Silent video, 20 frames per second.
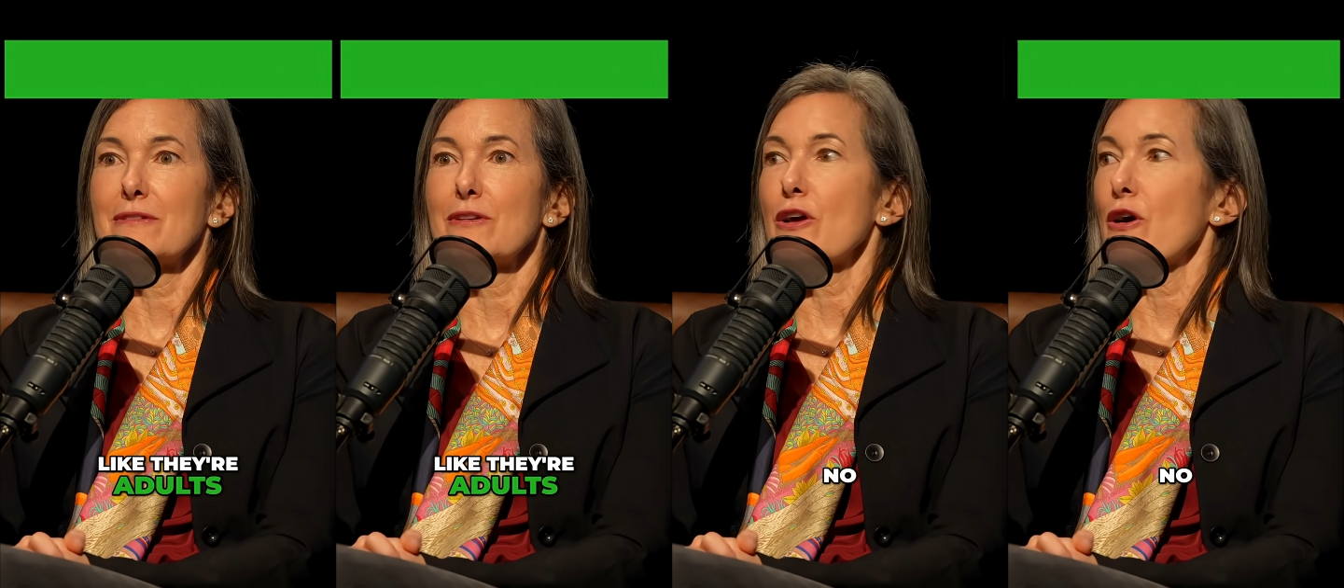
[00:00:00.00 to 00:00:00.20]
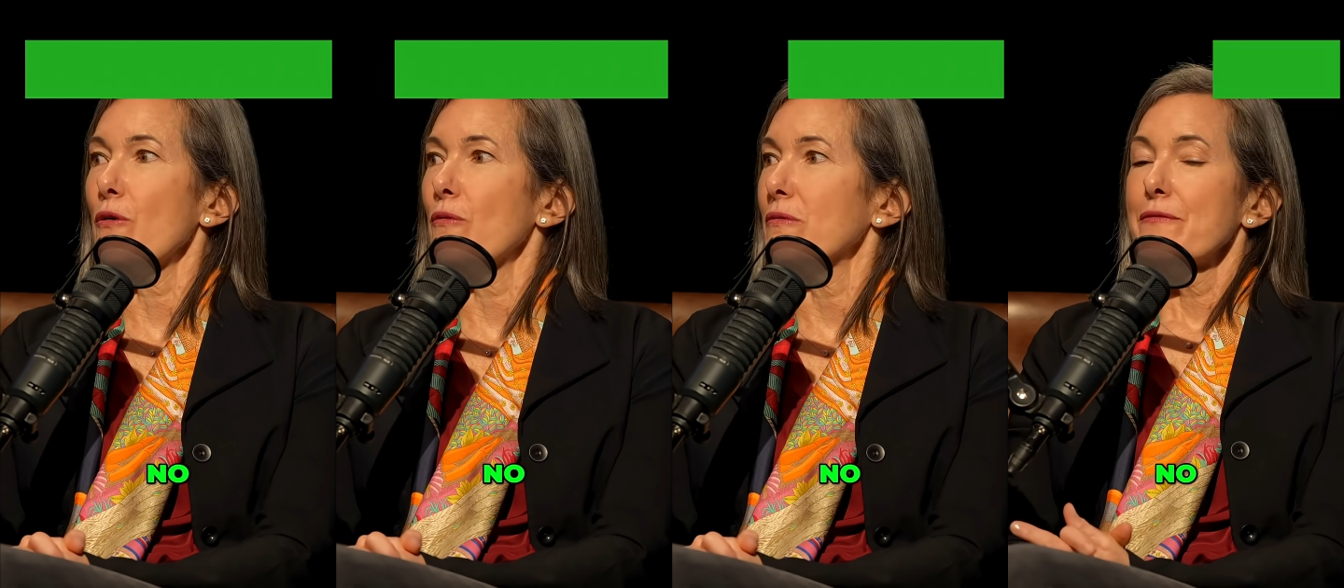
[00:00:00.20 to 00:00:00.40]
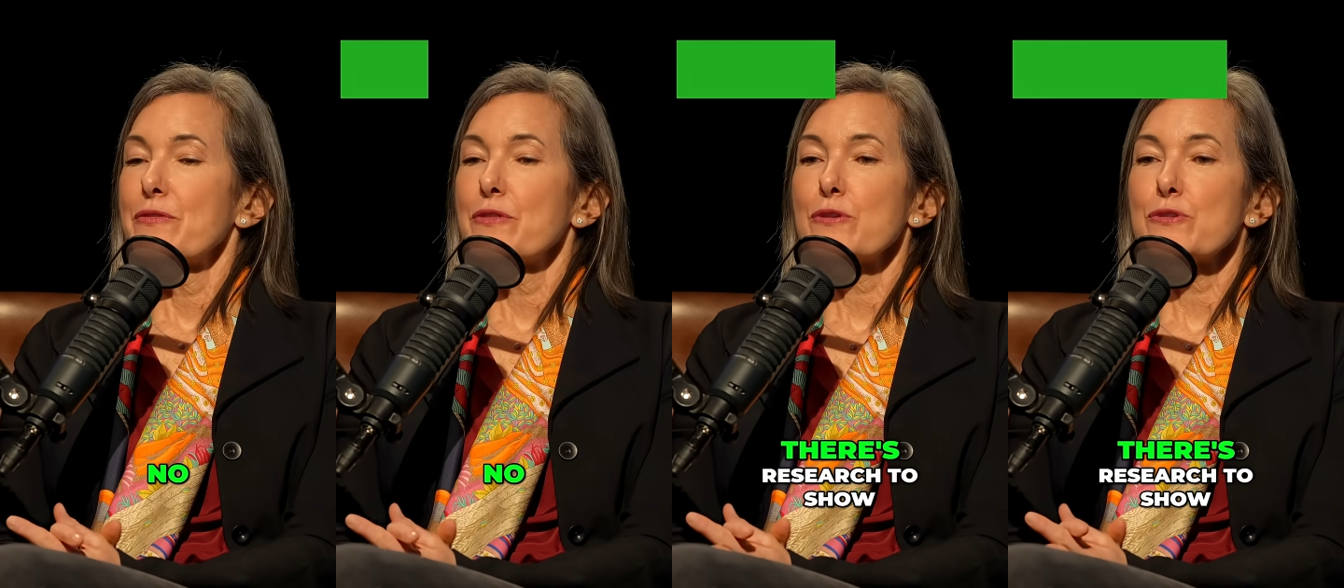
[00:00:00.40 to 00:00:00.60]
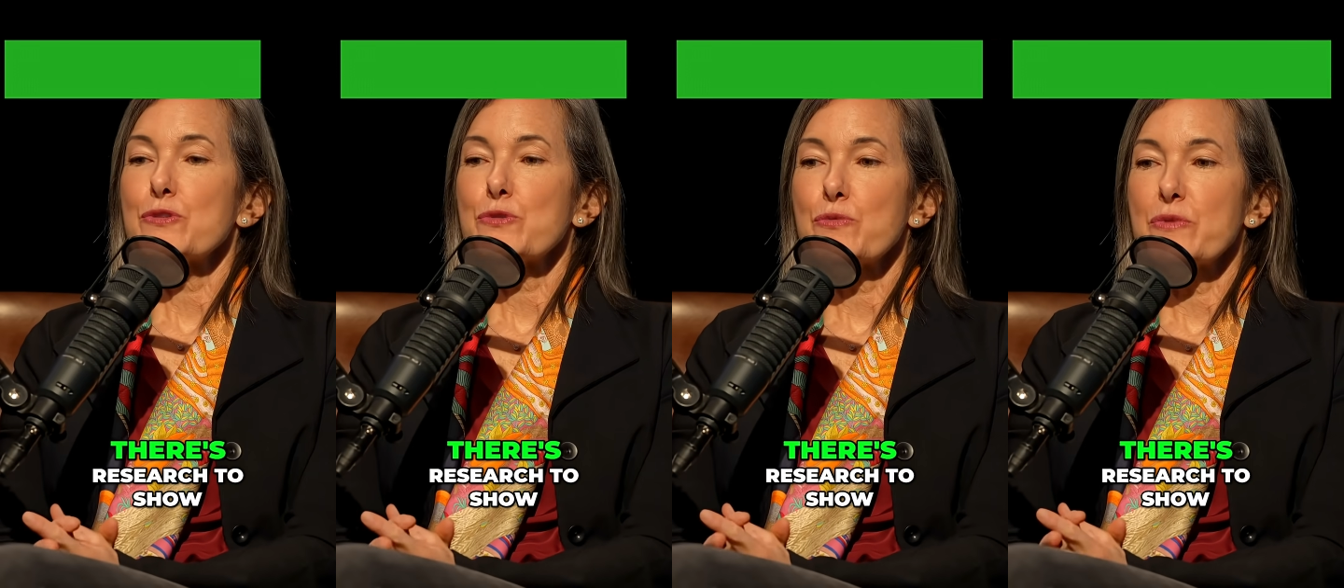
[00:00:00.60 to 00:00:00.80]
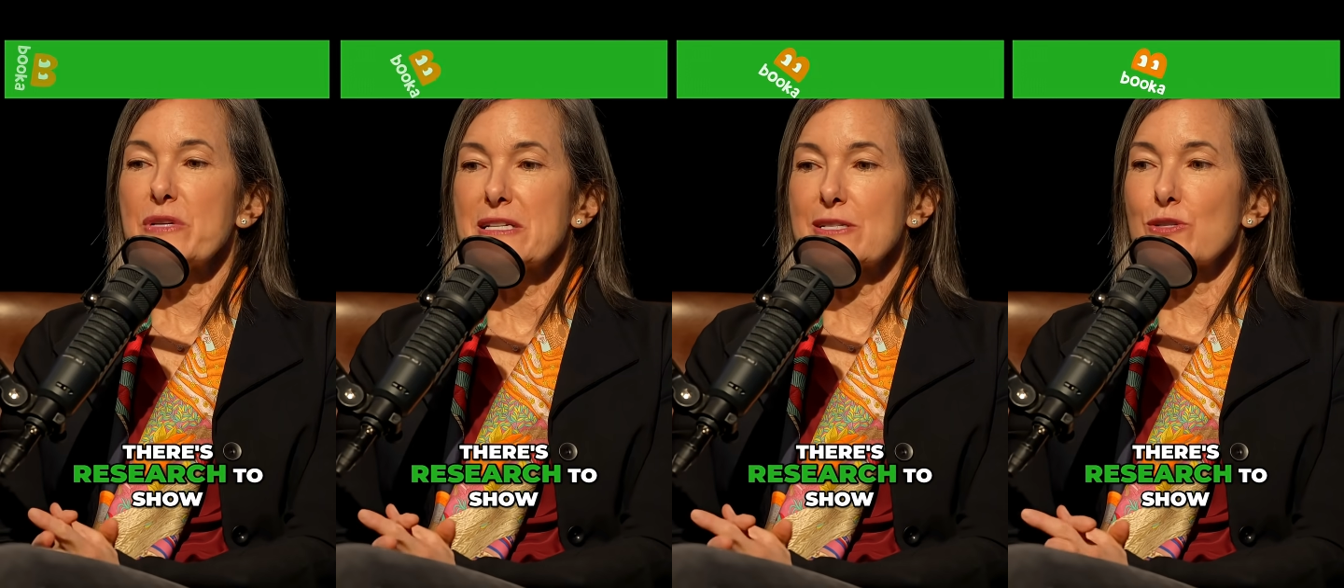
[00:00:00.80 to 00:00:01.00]
No,
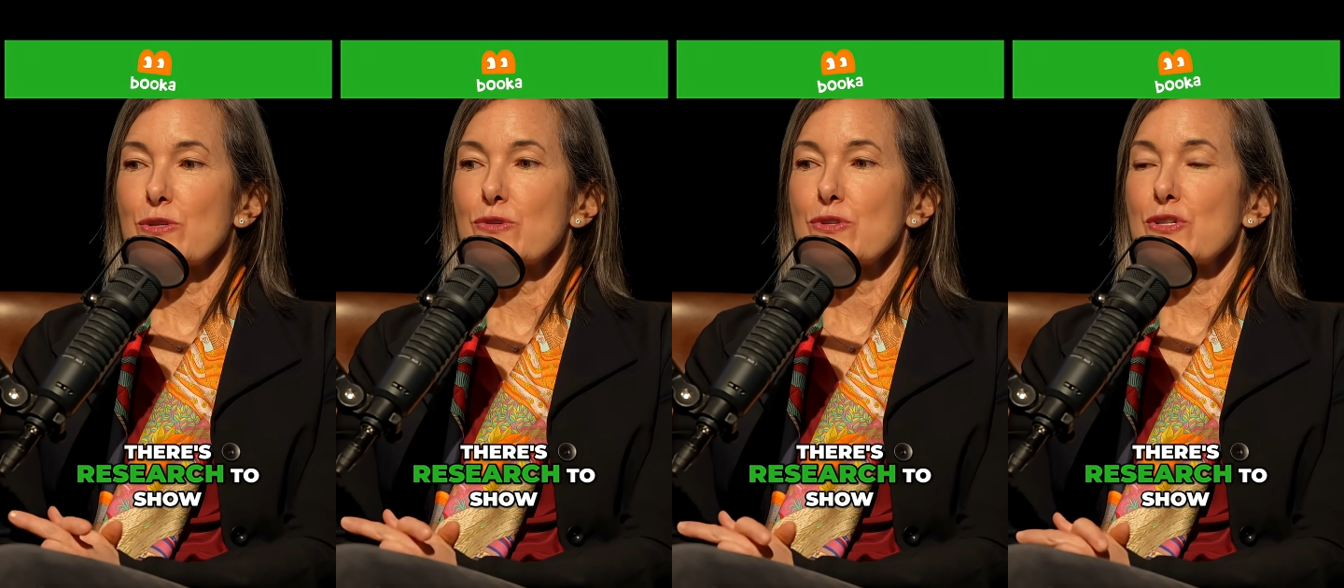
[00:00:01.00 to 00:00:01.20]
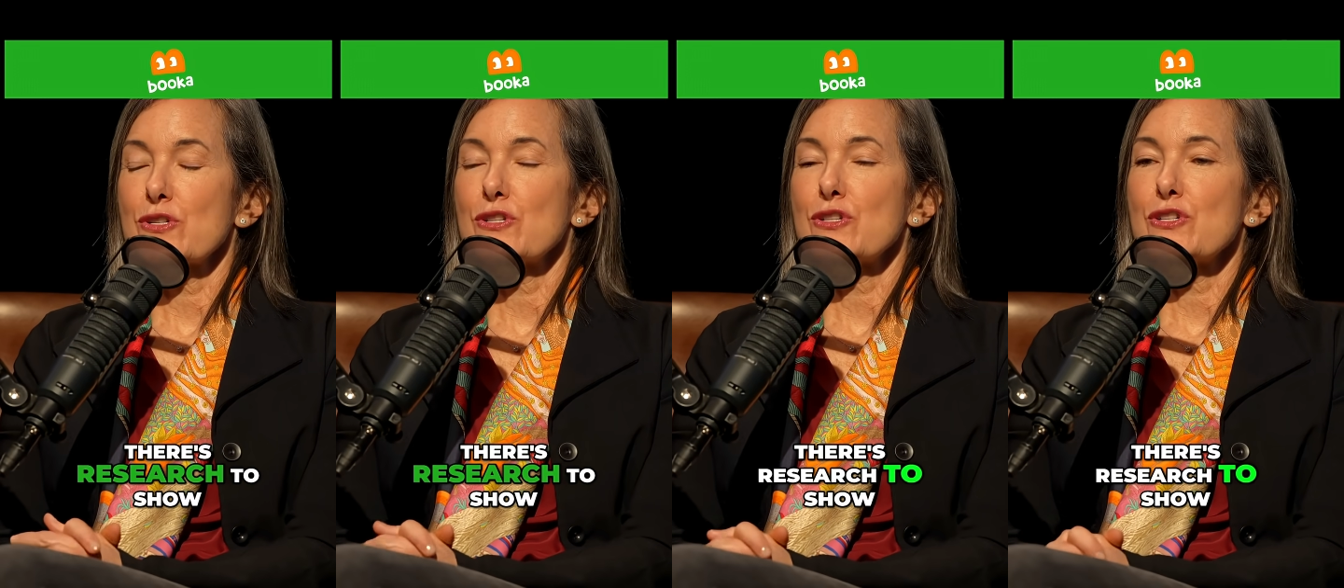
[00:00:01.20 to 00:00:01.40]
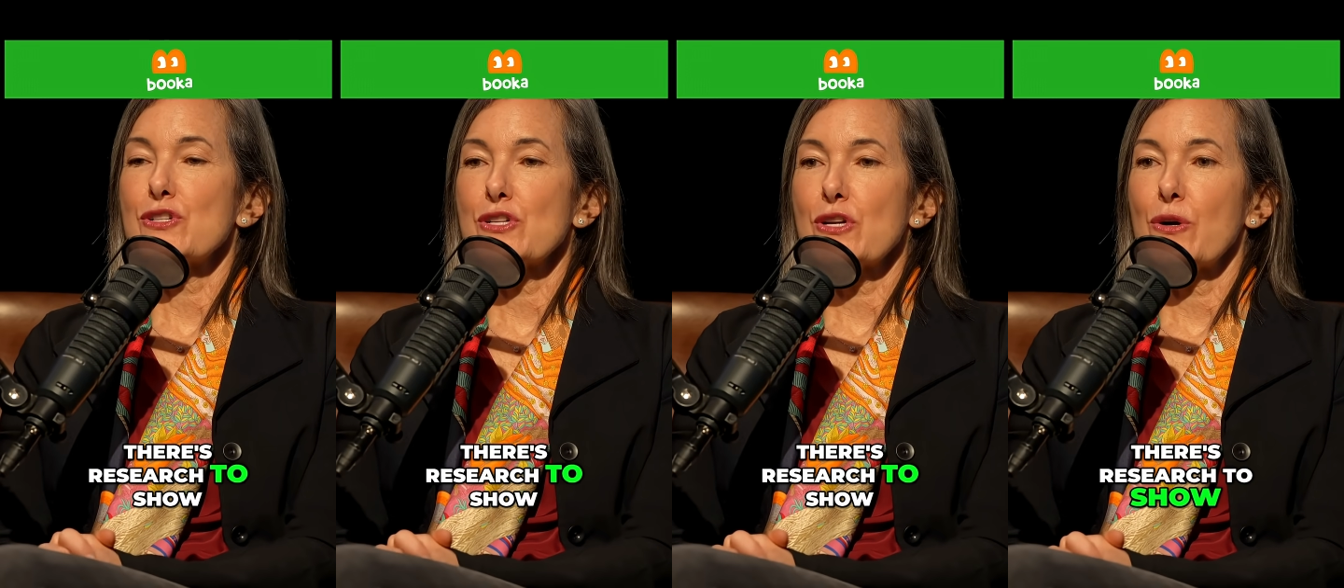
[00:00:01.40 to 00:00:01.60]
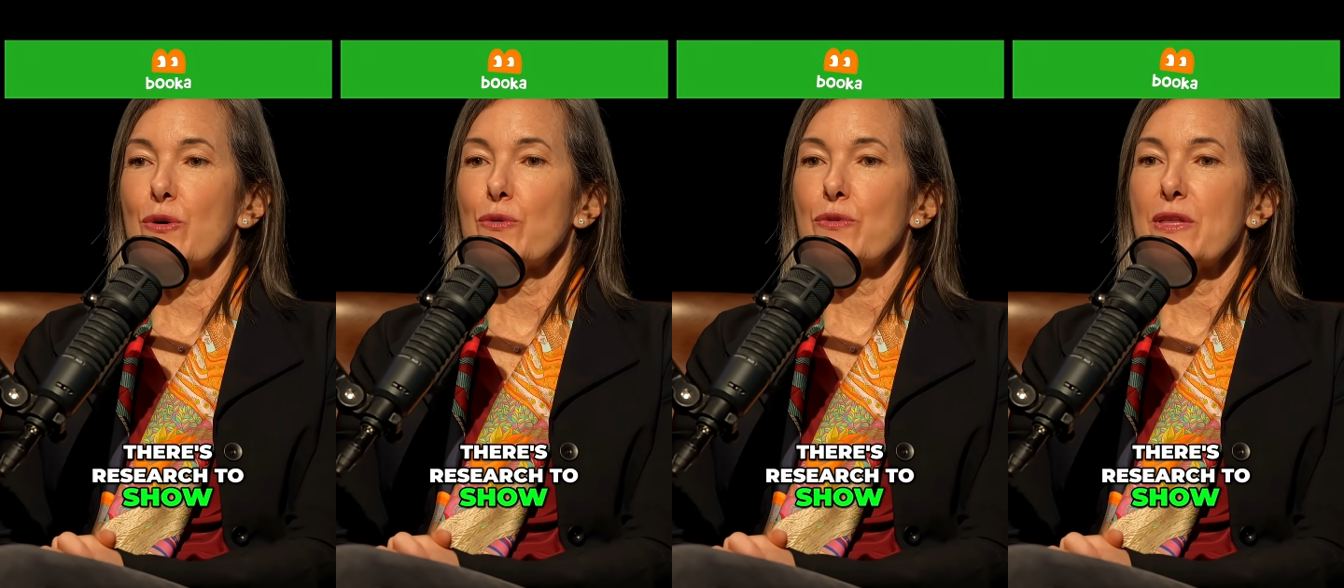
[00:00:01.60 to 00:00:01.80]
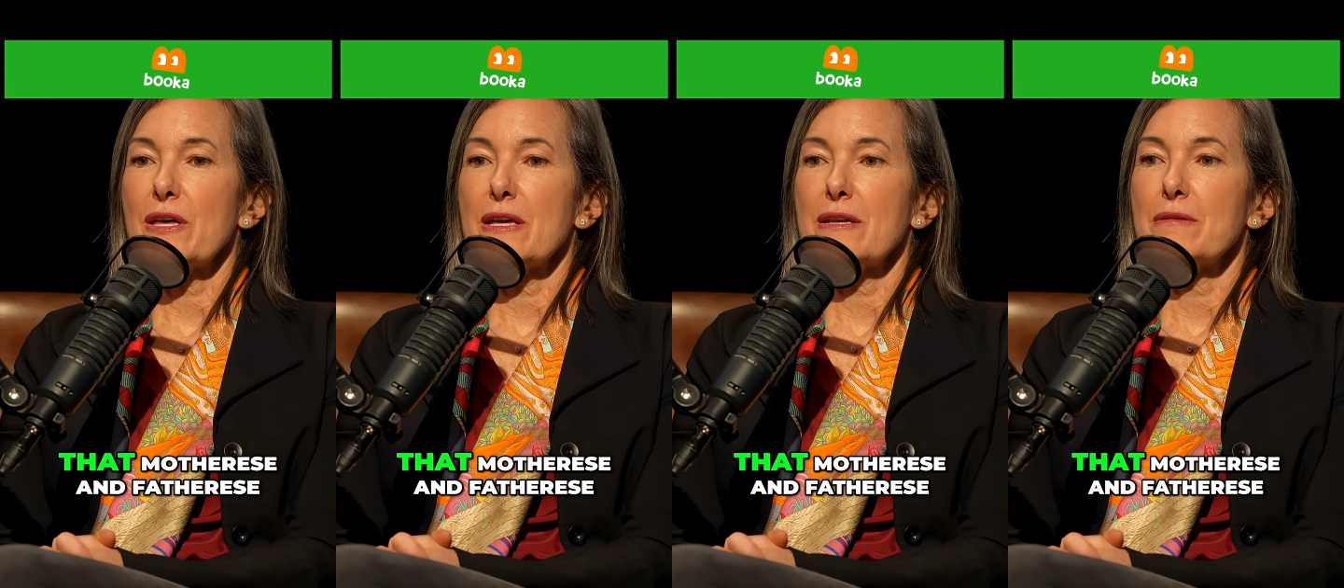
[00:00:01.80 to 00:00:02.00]
there's research to
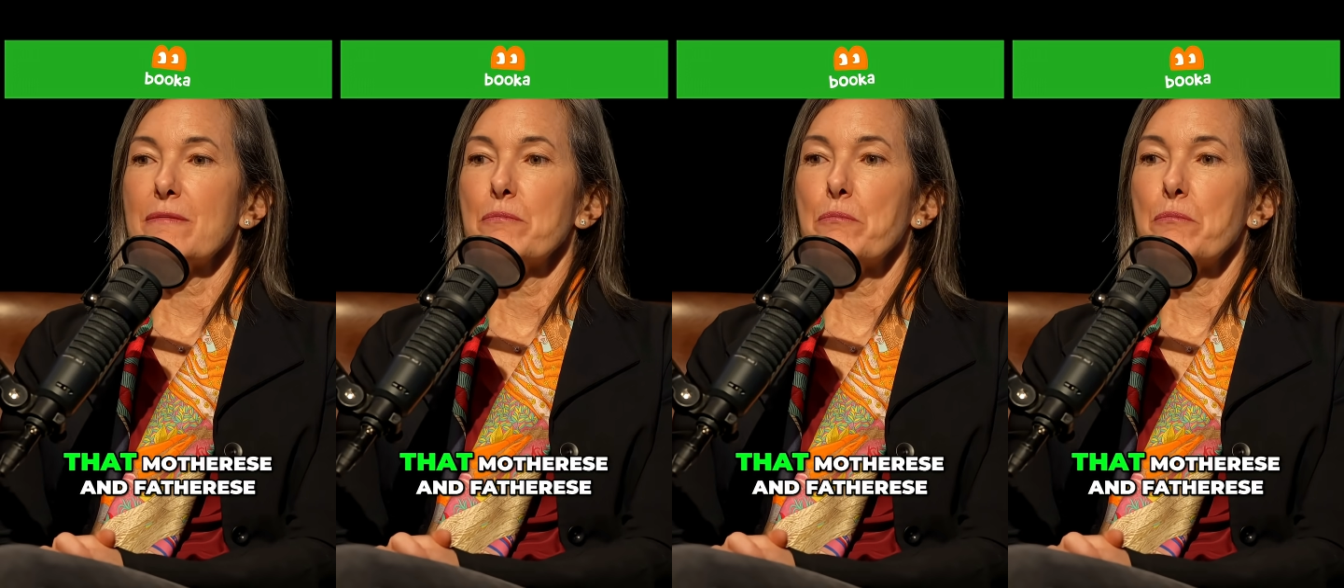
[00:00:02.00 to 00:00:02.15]
show that